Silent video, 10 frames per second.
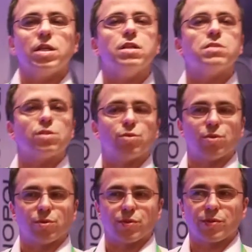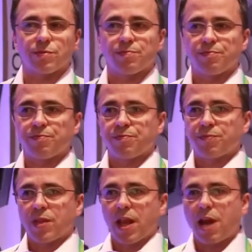easy to use.
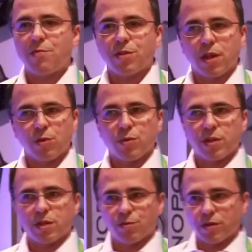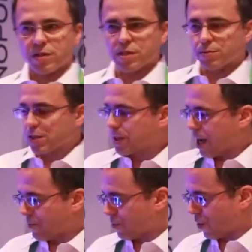Everything within a reasonable
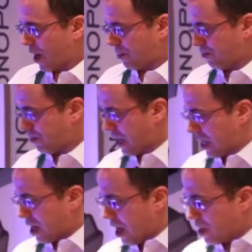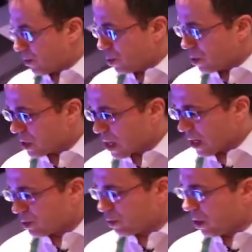time frame. And the Pure
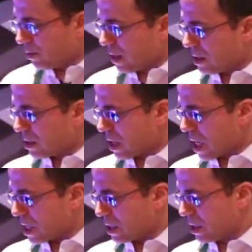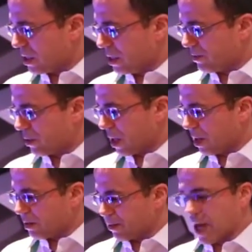DAC will be start
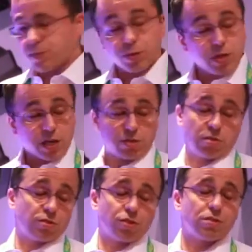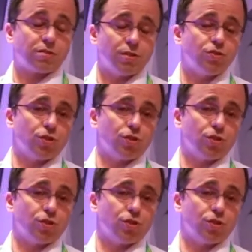delivery. The mass production is just in